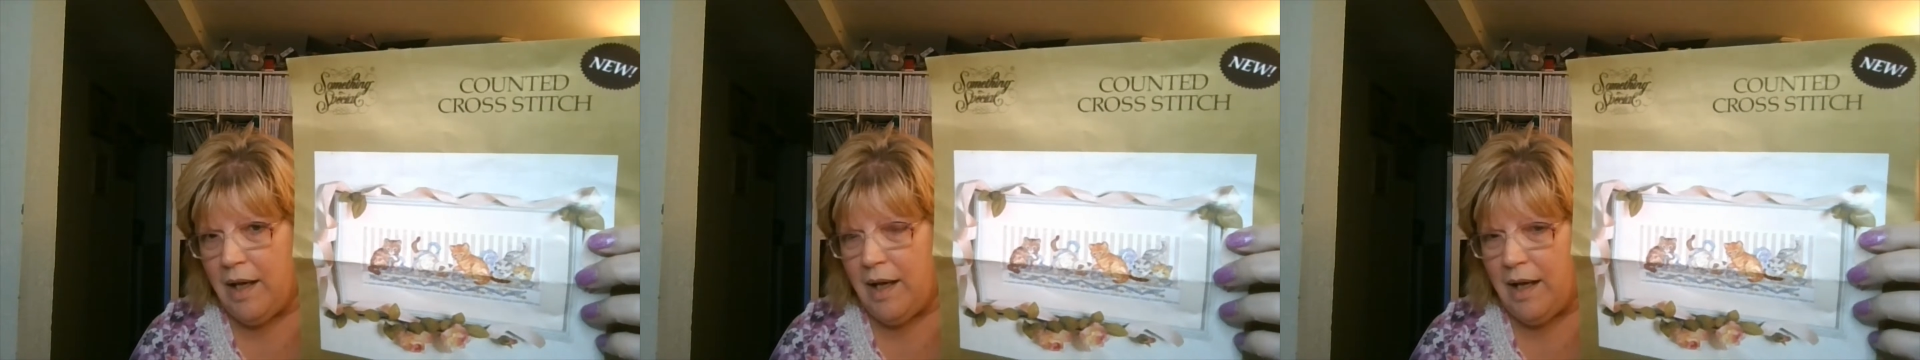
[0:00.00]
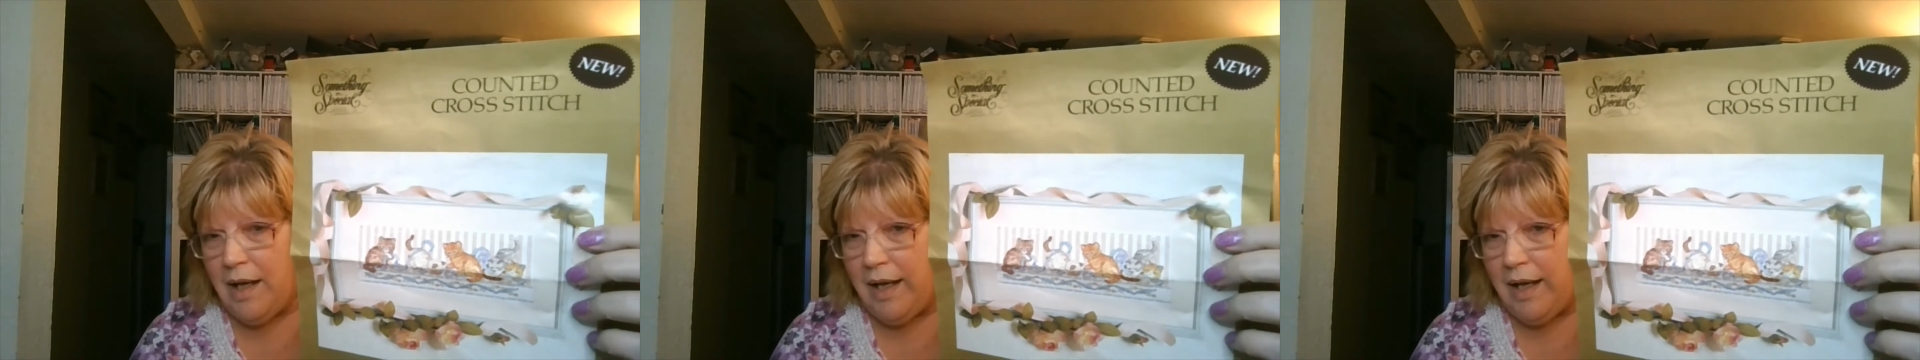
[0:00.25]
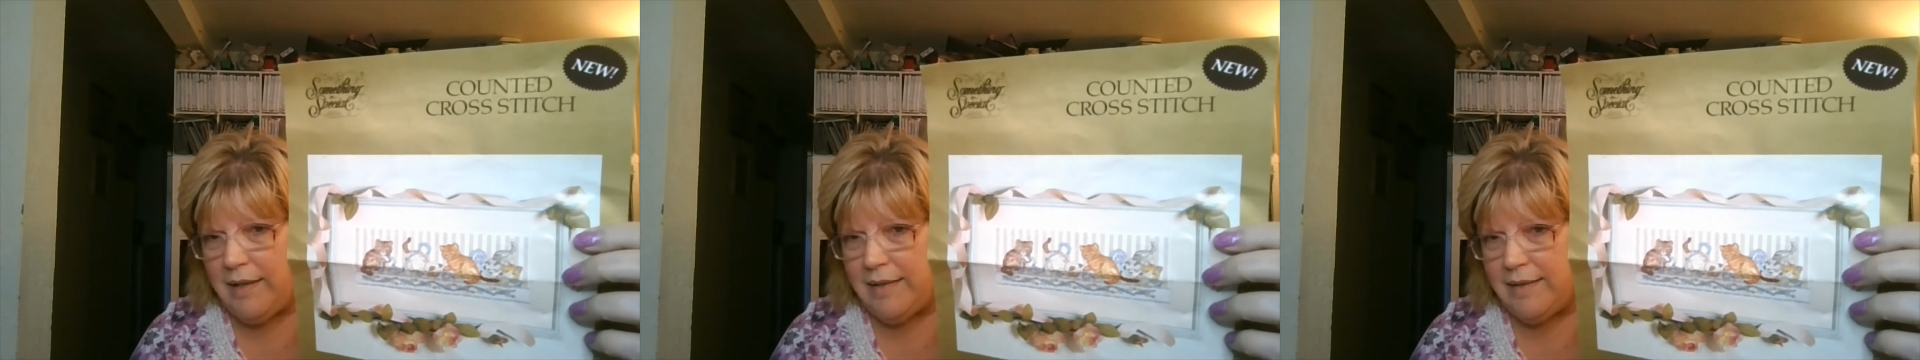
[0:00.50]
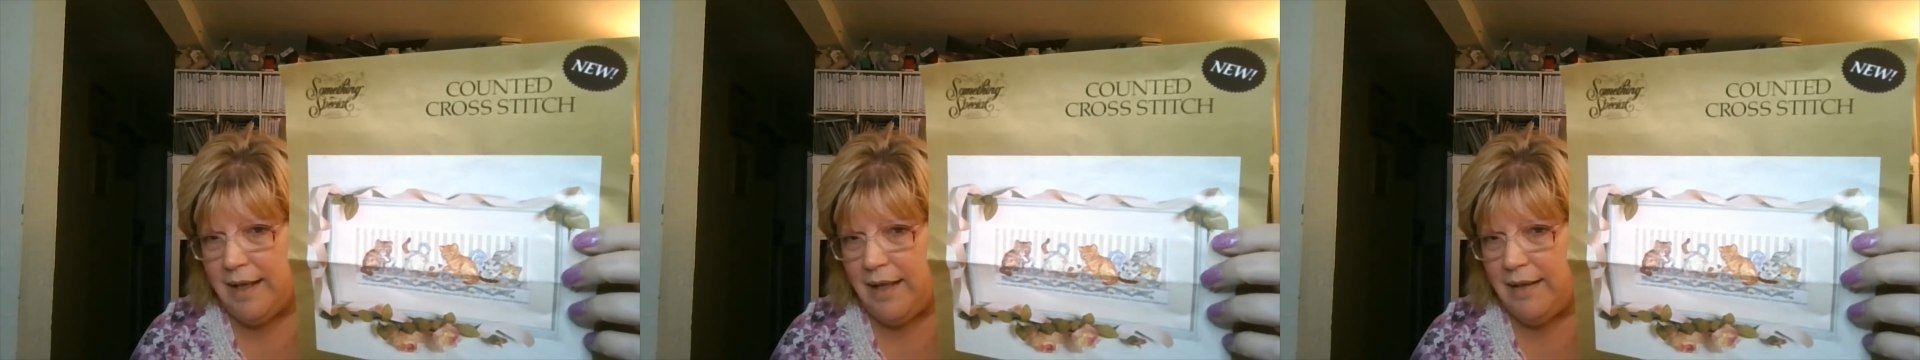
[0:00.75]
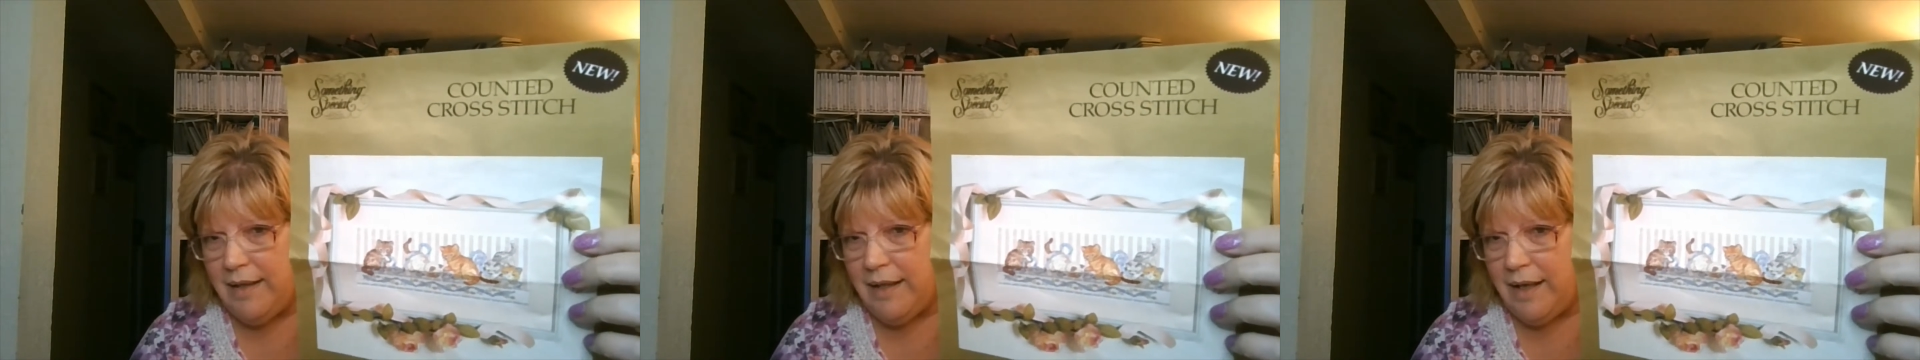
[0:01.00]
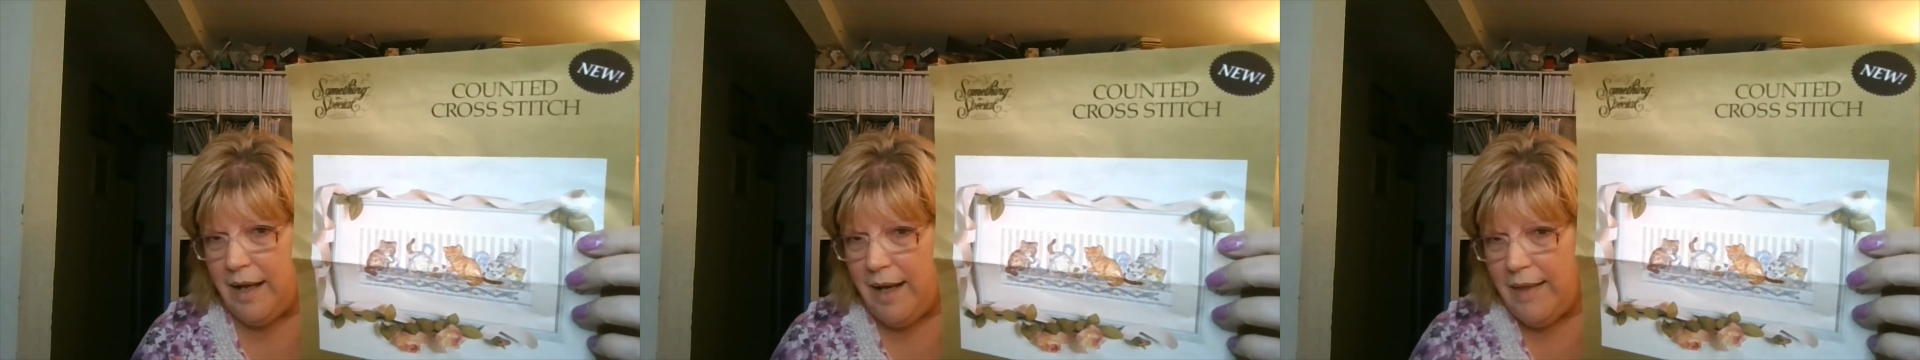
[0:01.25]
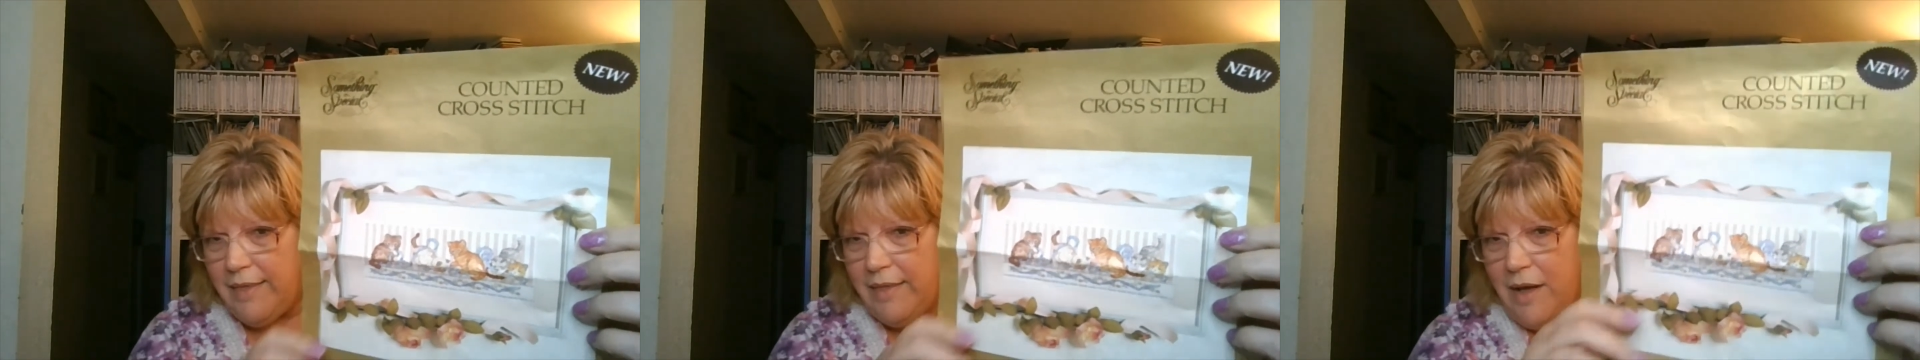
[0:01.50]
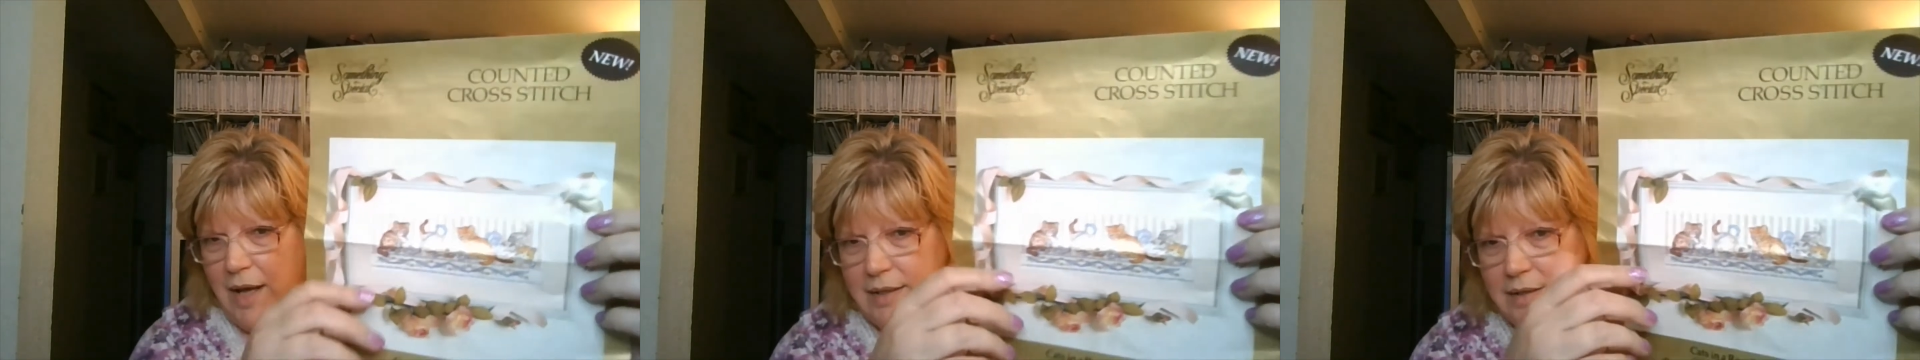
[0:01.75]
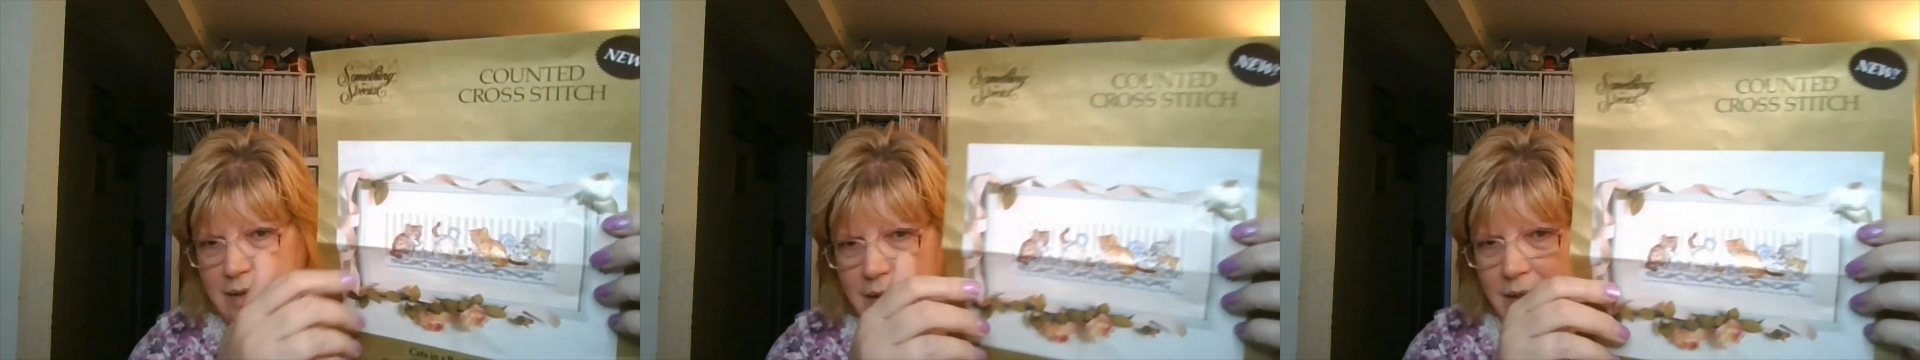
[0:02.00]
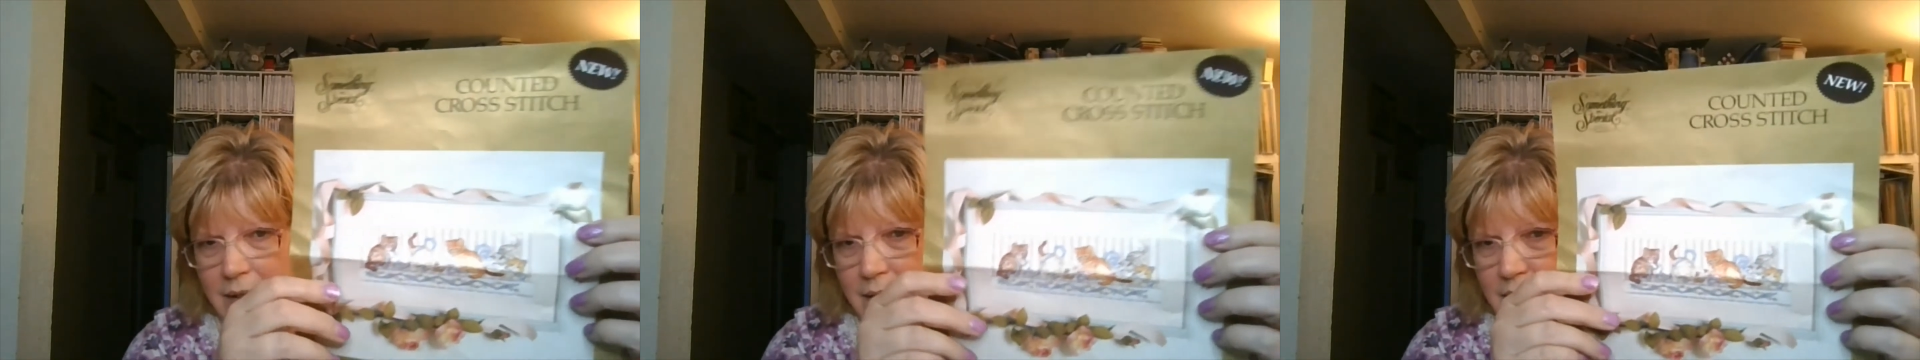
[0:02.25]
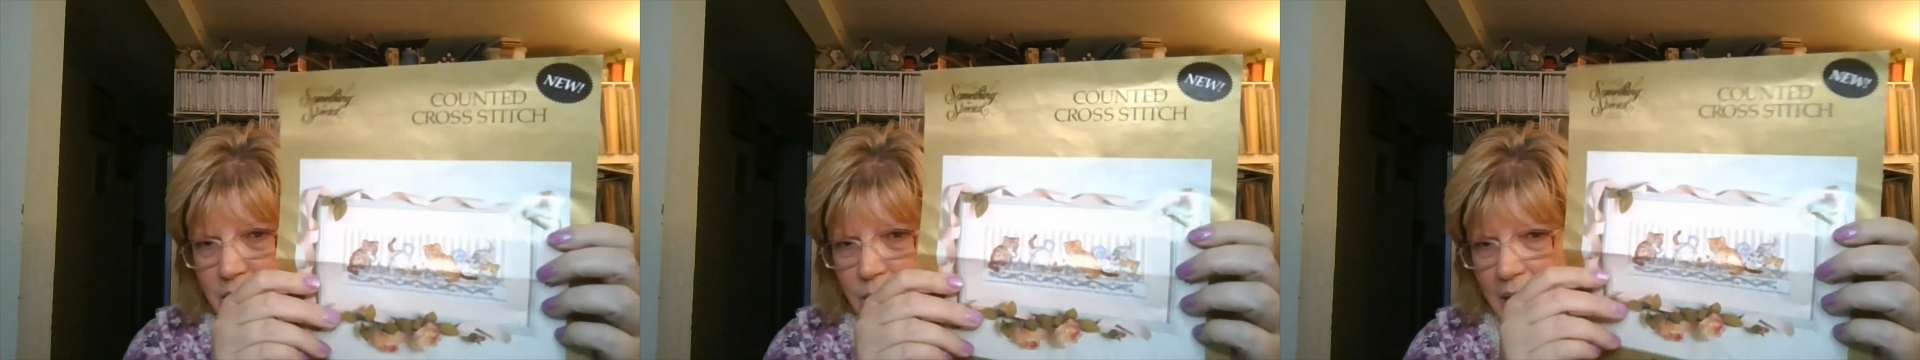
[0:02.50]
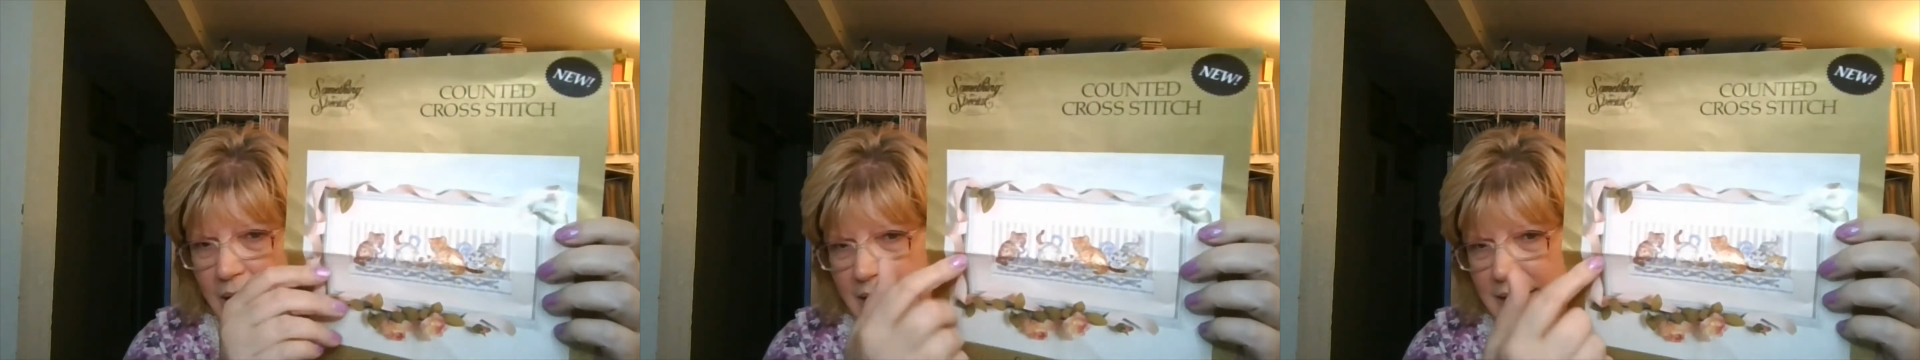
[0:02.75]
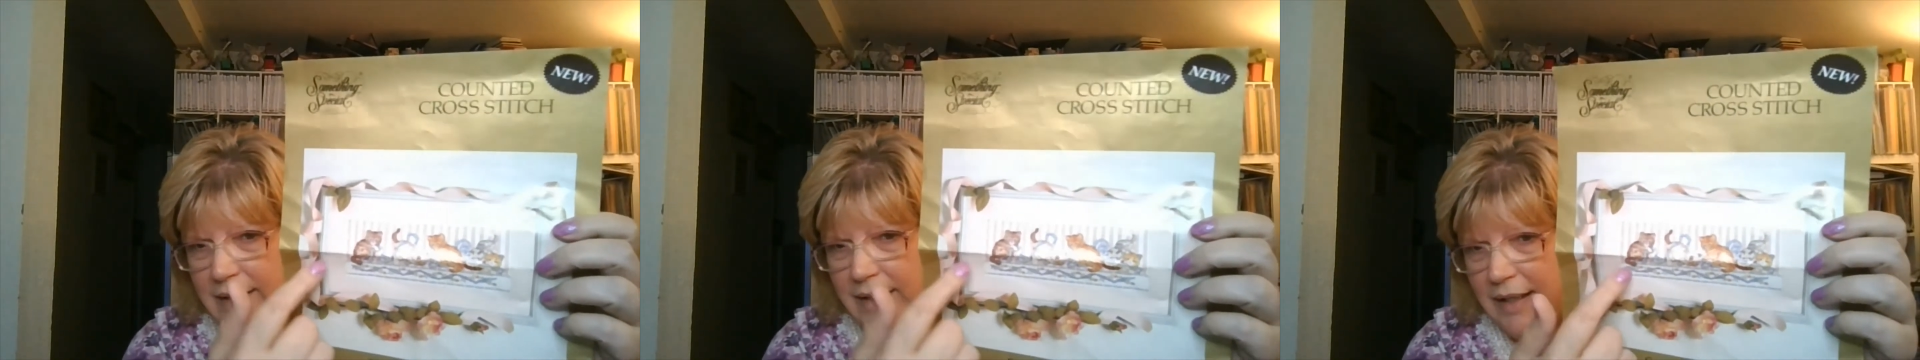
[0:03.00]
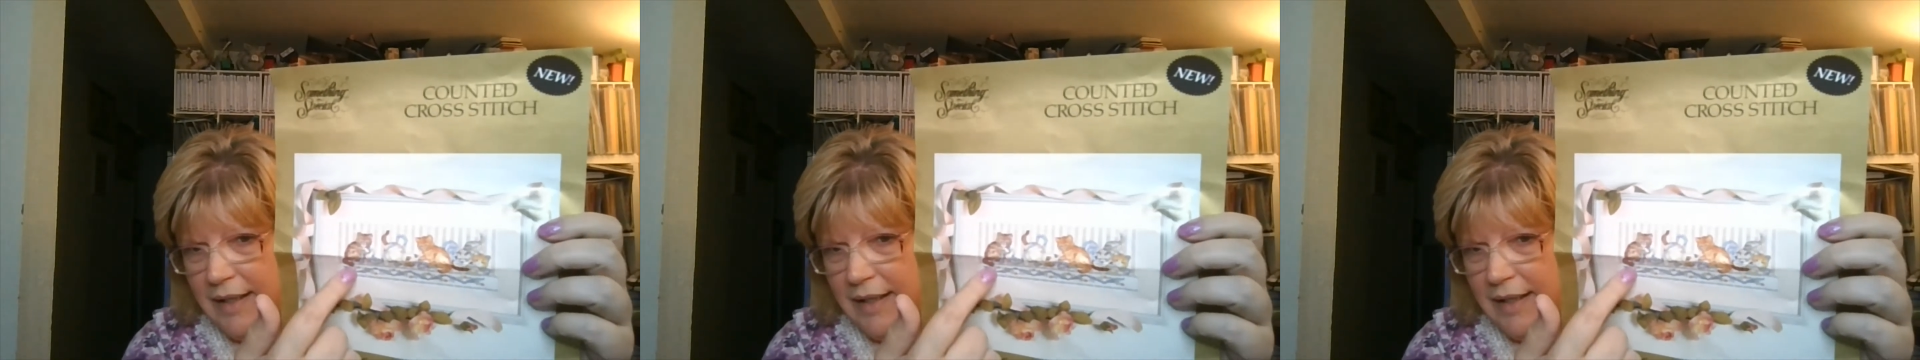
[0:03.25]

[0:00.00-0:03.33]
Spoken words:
I said that I thought, so I had the